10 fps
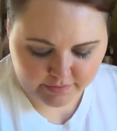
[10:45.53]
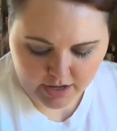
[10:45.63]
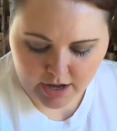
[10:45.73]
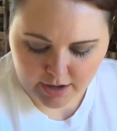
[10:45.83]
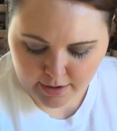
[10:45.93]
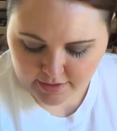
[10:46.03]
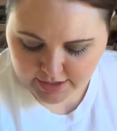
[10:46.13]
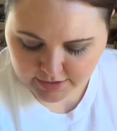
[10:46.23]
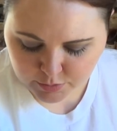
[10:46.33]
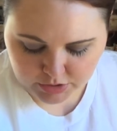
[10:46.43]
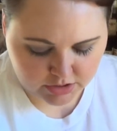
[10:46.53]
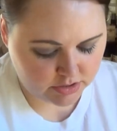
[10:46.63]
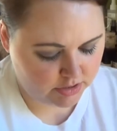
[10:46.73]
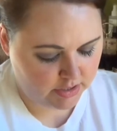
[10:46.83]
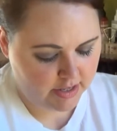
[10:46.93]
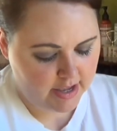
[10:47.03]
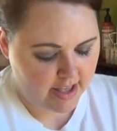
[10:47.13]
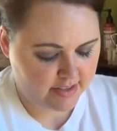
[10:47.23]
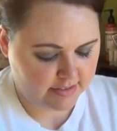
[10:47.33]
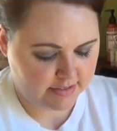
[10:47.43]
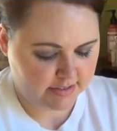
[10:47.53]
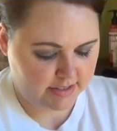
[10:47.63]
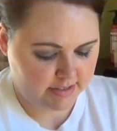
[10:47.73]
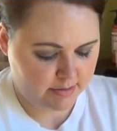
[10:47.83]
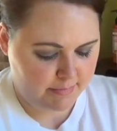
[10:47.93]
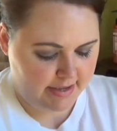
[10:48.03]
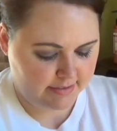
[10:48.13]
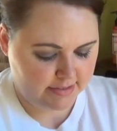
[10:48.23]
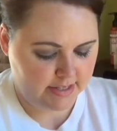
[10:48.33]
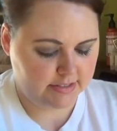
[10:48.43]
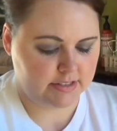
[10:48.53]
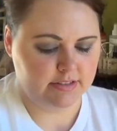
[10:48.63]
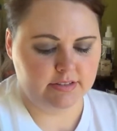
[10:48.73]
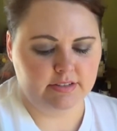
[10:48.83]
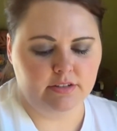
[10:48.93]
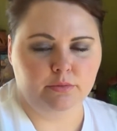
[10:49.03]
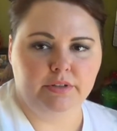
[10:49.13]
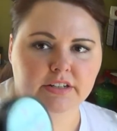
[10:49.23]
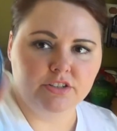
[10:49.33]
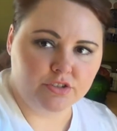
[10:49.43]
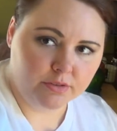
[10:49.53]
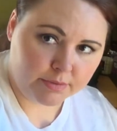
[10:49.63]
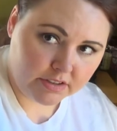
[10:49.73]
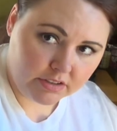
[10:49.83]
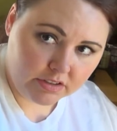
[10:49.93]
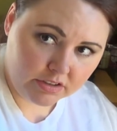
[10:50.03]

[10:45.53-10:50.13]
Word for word: Uh, the next one, I think this is like the man scent. It's cedarwood and juniper